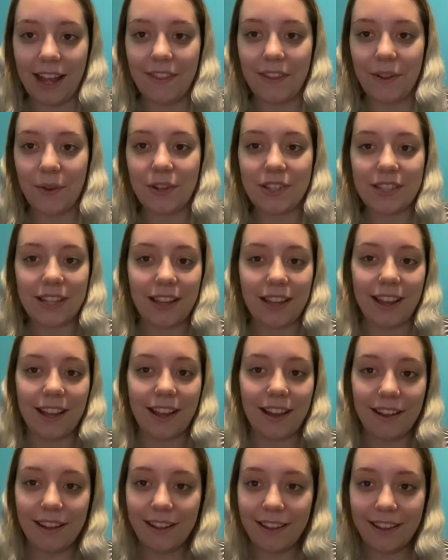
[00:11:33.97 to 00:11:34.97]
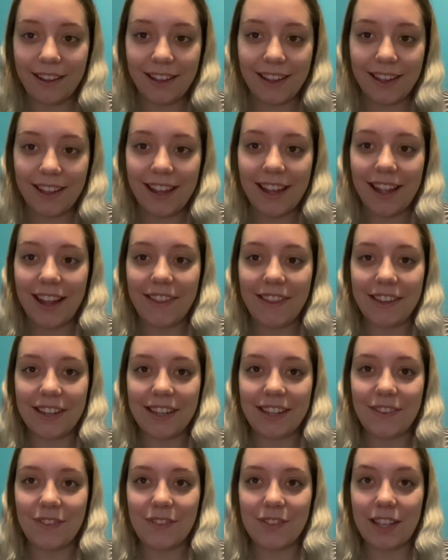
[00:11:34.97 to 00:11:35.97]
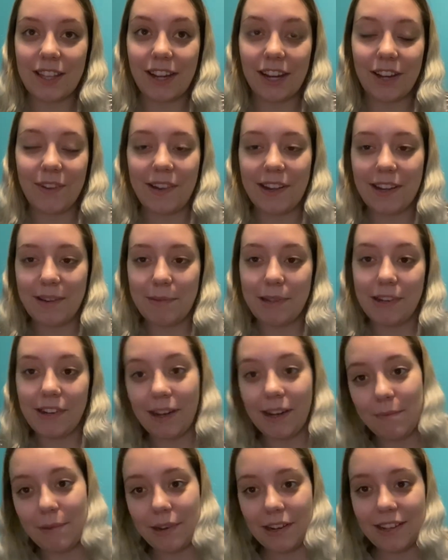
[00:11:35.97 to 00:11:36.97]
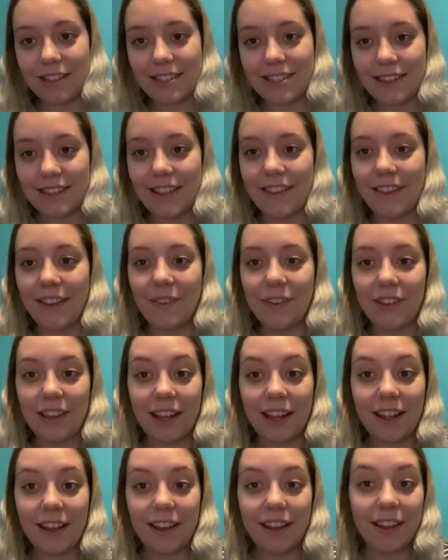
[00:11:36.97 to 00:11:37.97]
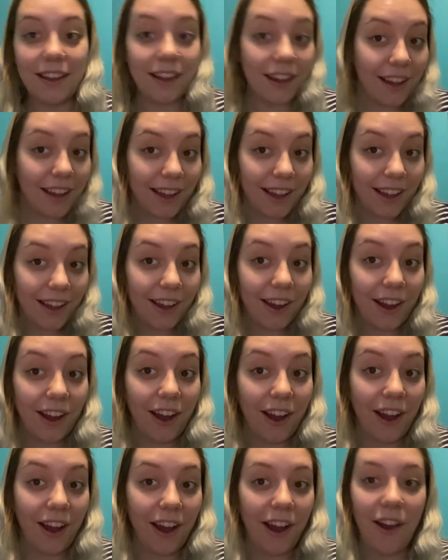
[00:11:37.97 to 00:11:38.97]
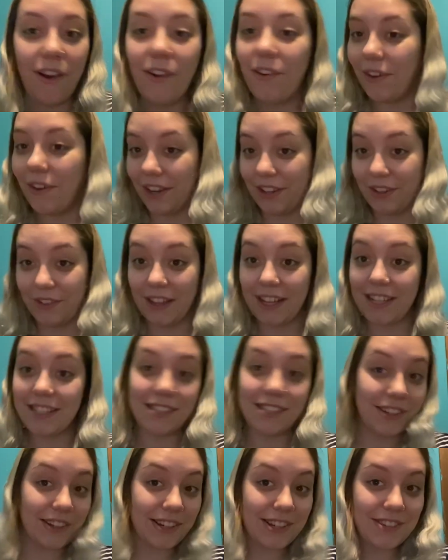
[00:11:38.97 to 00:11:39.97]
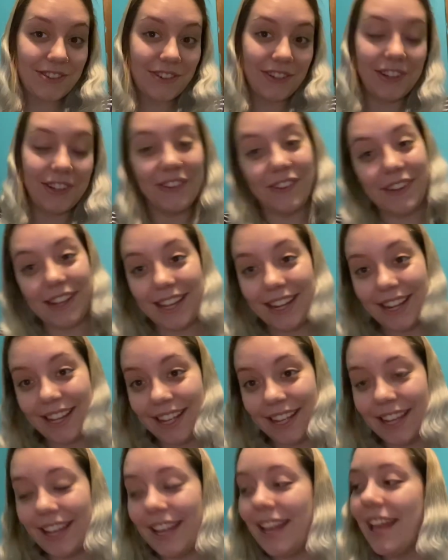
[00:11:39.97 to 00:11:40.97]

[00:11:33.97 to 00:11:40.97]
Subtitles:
And they were just kind of like, huh? And then he was like, are you ready to be grandparents? And then they were like, oh, are you like serious, or are you kidding?